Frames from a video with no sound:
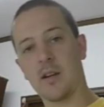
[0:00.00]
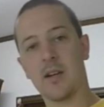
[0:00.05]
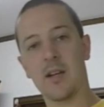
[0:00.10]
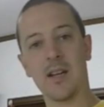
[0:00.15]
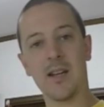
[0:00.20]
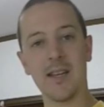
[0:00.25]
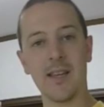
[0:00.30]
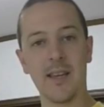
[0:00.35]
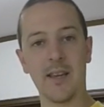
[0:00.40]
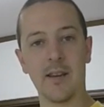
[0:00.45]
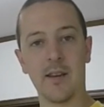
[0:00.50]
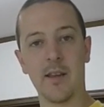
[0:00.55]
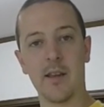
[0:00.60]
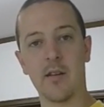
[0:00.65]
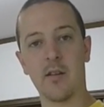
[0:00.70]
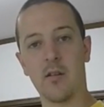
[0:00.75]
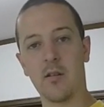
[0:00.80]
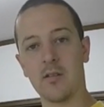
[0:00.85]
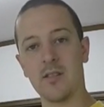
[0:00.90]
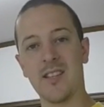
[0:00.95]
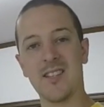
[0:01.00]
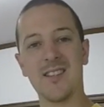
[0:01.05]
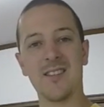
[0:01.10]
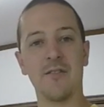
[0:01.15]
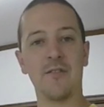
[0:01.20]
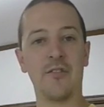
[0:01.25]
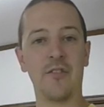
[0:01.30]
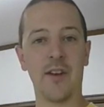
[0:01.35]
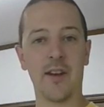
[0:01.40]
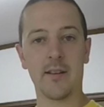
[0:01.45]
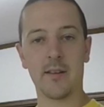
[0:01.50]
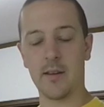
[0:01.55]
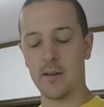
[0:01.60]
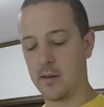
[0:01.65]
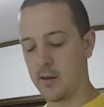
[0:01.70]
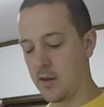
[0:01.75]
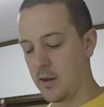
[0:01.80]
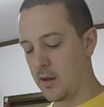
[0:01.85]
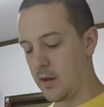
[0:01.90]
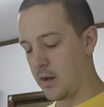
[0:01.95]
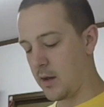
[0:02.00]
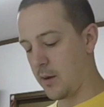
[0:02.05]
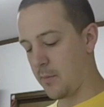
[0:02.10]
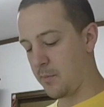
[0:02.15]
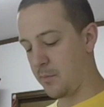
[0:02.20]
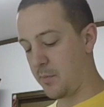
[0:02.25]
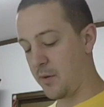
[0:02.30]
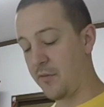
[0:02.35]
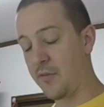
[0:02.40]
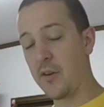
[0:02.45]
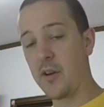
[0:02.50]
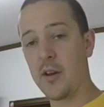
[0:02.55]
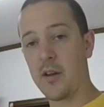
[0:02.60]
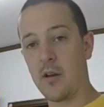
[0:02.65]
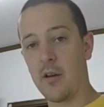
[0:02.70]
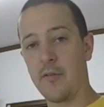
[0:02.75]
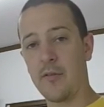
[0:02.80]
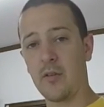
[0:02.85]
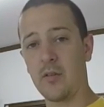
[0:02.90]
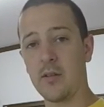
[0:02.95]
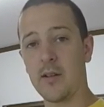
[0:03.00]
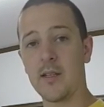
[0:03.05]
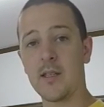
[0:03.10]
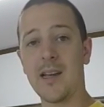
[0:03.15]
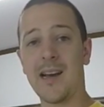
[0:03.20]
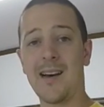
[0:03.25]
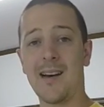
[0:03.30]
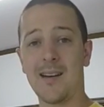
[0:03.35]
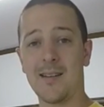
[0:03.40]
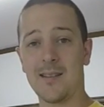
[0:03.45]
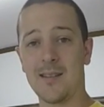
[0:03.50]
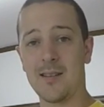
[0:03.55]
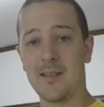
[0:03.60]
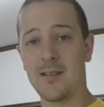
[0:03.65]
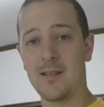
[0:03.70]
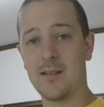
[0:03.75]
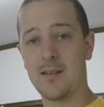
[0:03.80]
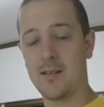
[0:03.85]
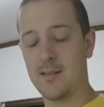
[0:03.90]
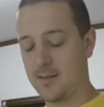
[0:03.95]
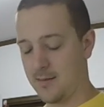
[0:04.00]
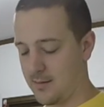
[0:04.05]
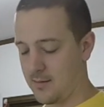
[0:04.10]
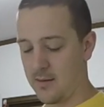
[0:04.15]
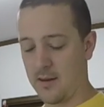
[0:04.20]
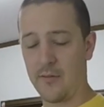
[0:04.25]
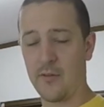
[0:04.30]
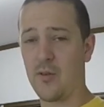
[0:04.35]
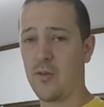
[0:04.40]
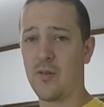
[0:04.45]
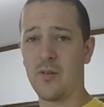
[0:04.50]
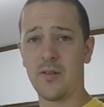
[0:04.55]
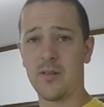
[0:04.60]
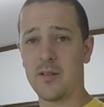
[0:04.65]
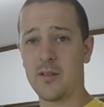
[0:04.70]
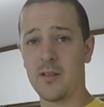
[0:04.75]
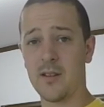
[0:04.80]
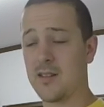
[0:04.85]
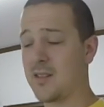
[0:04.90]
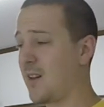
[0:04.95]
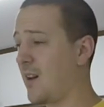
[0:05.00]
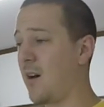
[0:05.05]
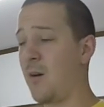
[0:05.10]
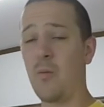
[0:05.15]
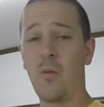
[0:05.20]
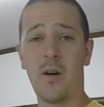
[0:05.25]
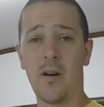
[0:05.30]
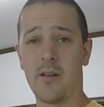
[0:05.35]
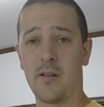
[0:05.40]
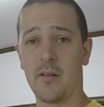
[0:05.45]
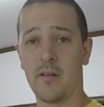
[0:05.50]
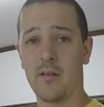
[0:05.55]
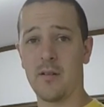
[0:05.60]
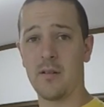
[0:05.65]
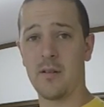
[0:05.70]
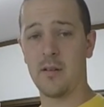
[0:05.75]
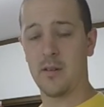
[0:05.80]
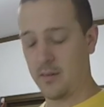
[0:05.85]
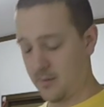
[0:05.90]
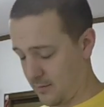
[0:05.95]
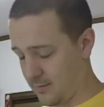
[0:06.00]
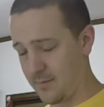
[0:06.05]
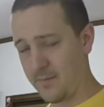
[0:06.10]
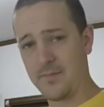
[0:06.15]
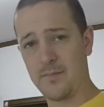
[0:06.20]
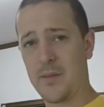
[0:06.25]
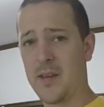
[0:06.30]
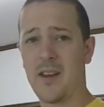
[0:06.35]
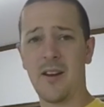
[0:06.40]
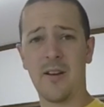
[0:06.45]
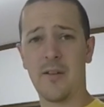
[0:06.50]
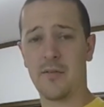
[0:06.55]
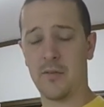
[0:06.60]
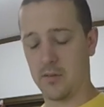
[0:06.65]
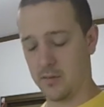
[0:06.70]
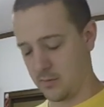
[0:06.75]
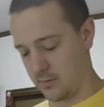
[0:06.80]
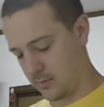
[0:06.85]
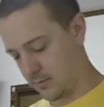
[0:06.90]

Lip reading: clean and all disinfected. Be very careful. It's hot. Of course, it's hot water. Be careful.